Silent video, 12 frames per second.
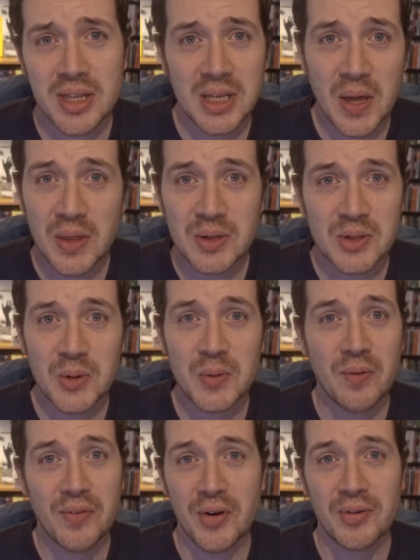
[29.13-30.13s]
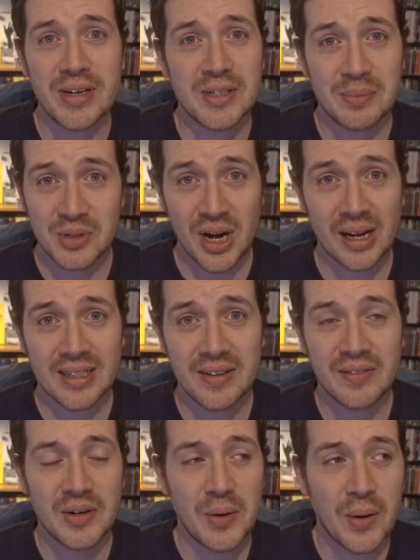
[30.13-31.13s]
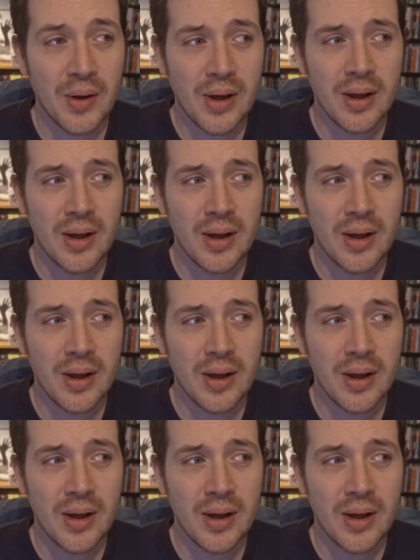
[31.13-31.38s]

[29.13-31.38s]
The other two are very subjective and